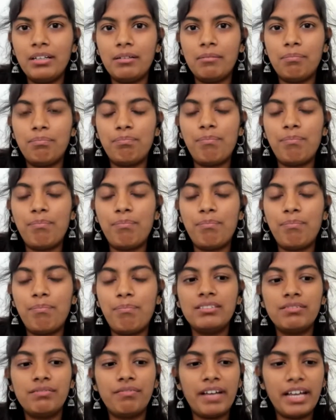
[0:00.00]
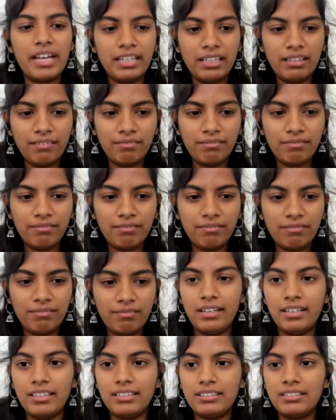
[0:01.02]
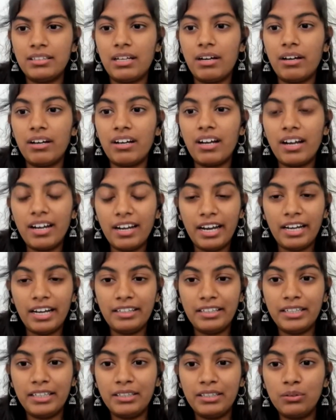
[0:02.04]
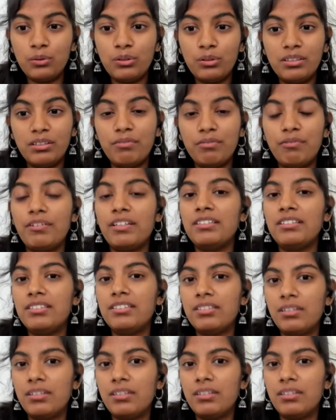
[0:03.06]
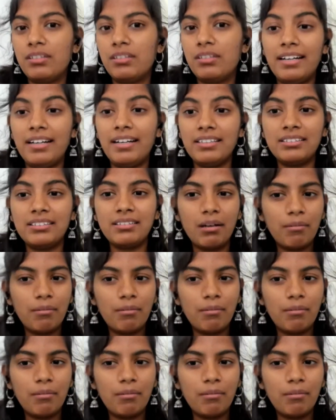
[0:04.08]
But Power BI is very vast. It is connected to different services.